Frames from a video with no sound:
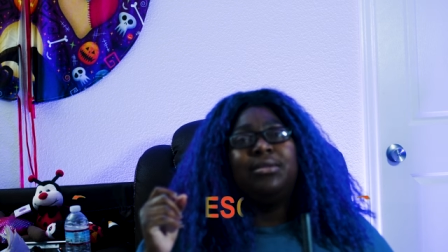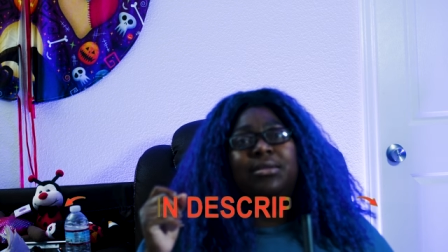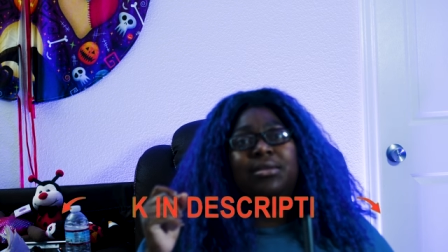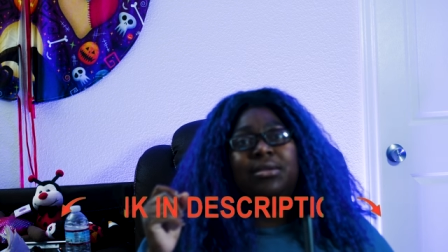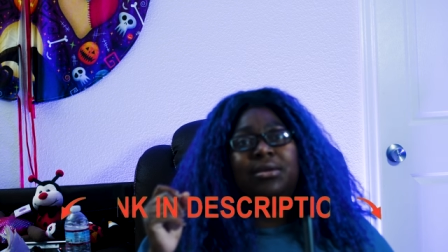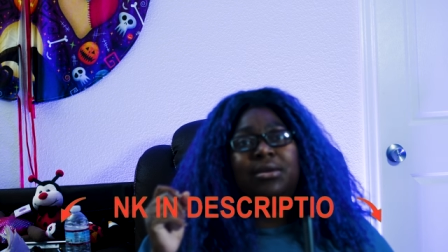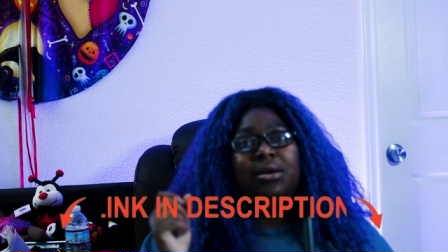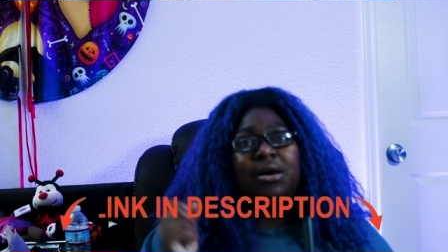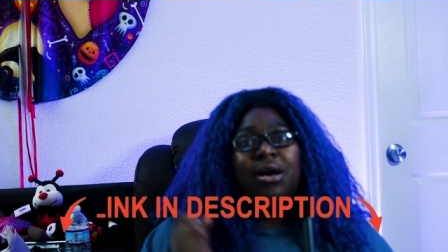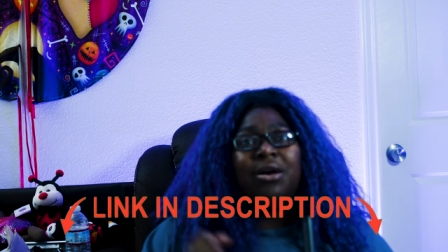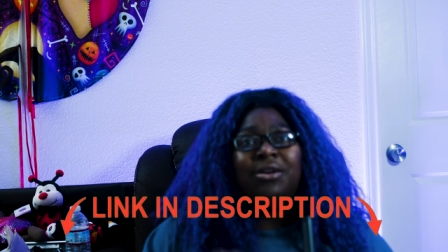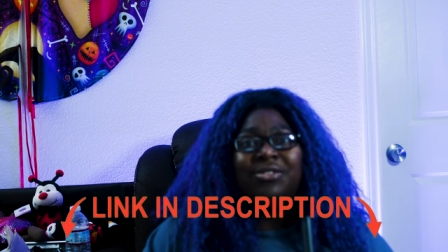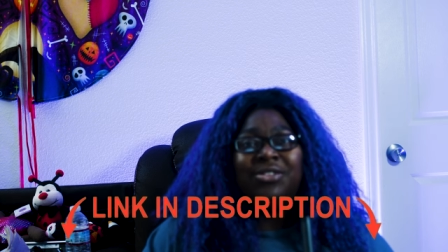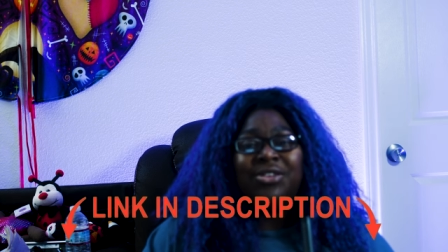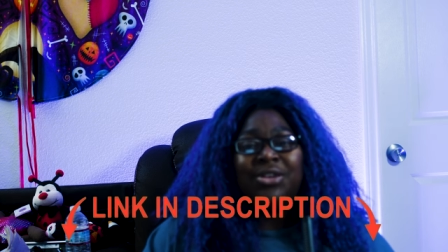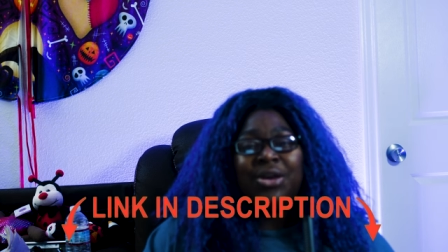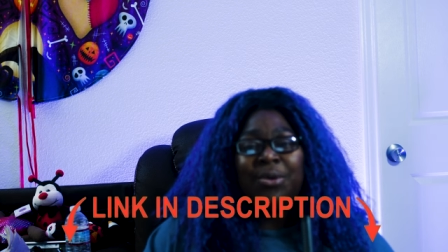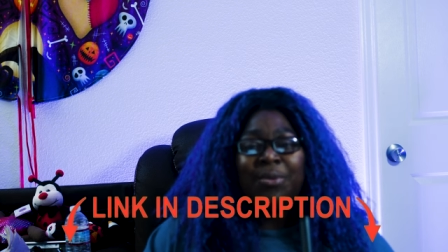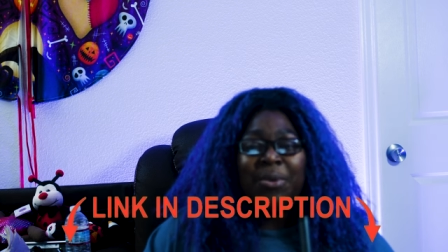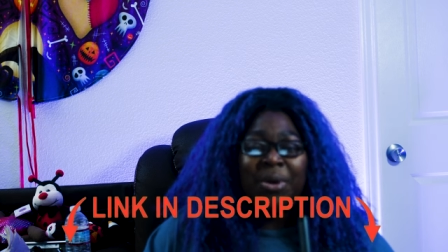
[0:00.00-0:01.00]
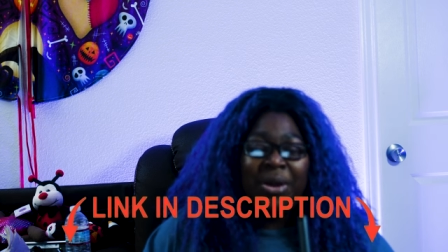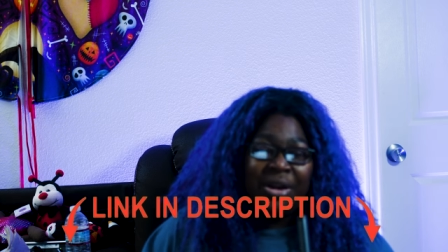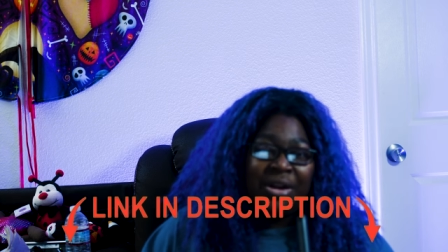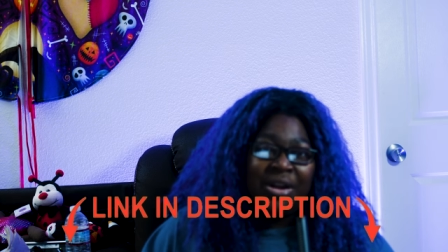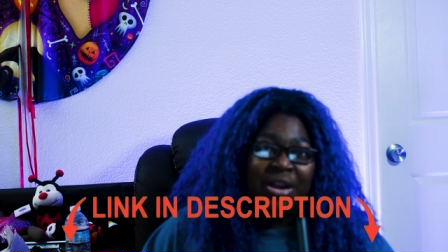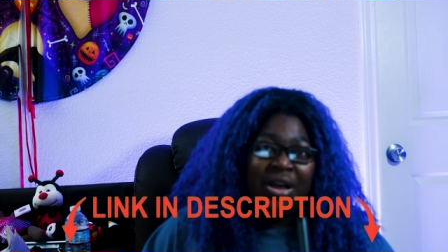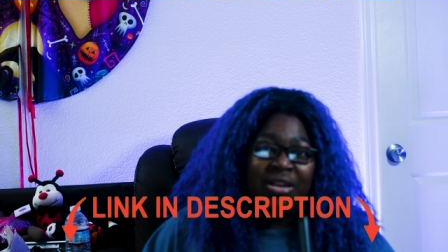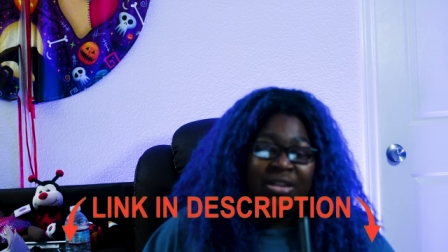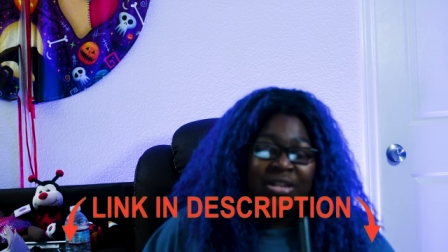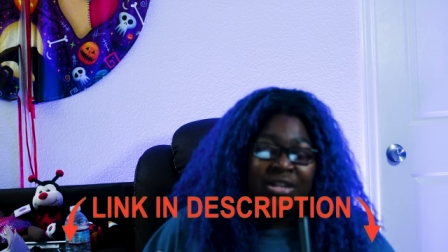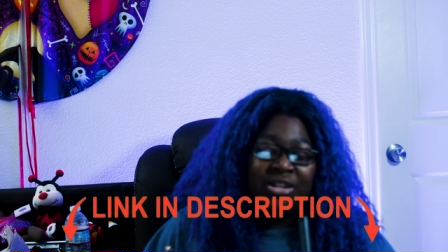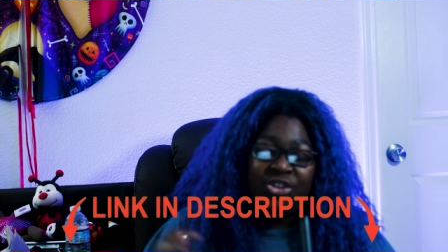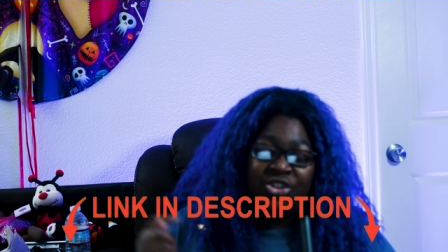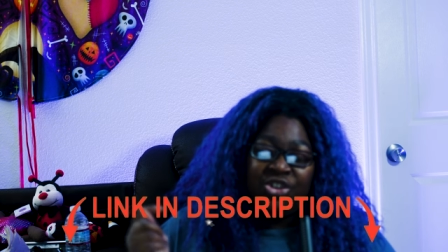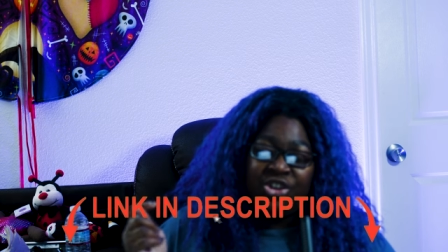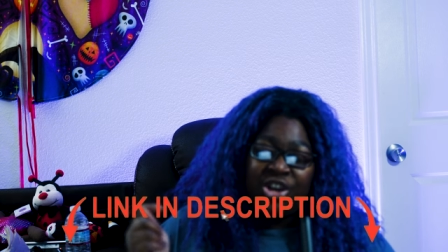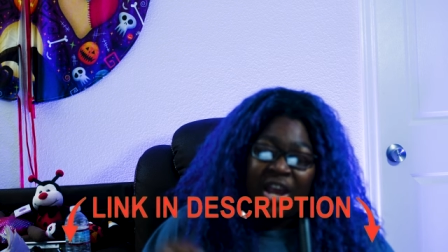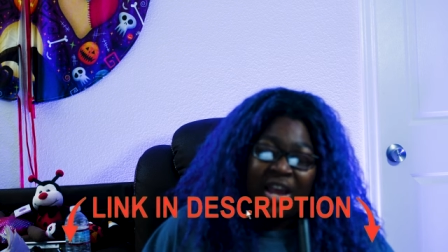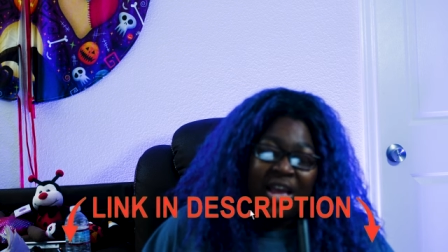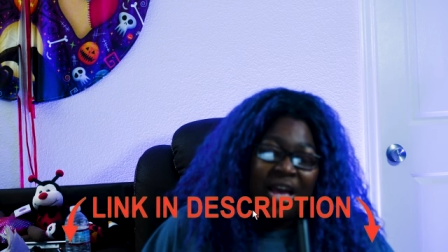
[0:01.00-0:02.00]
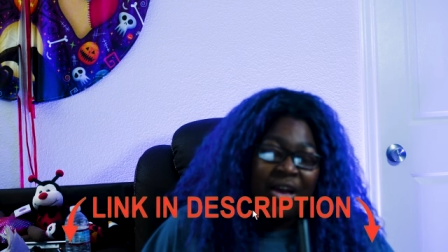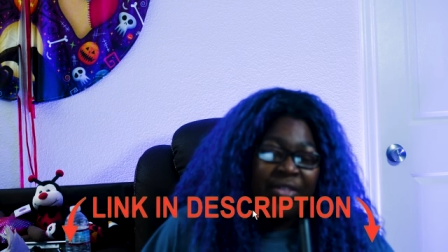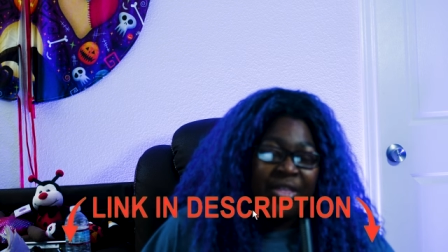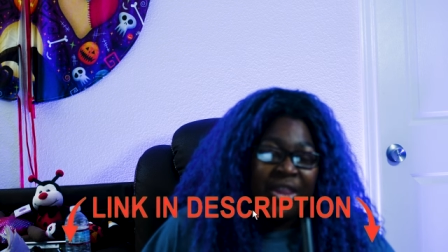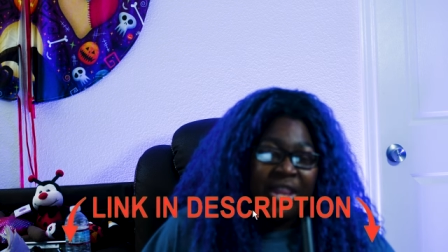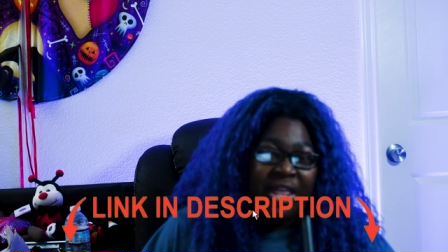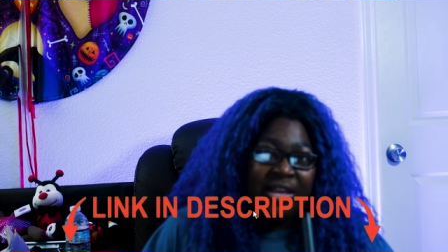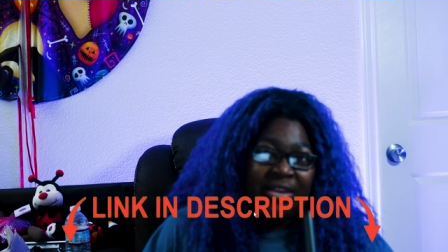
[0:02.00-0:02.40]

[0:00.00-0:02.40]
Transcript: Also, while you're down there, check out the links